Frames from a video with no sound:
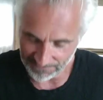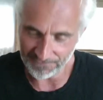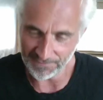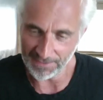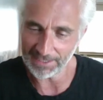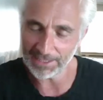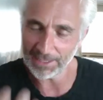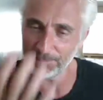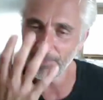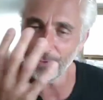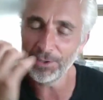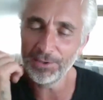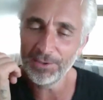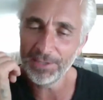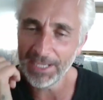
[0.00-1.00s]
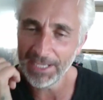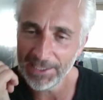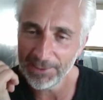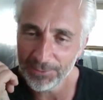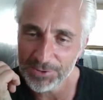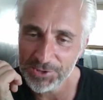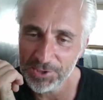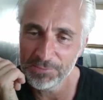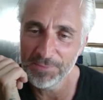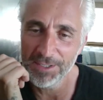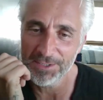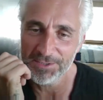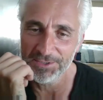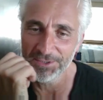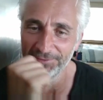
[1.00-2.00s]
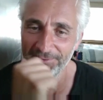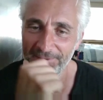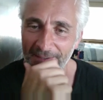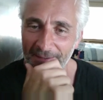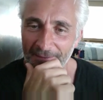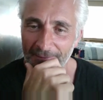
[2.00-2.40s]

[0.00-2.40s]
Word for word: thing, and I put an Elton John mask on. Yeah.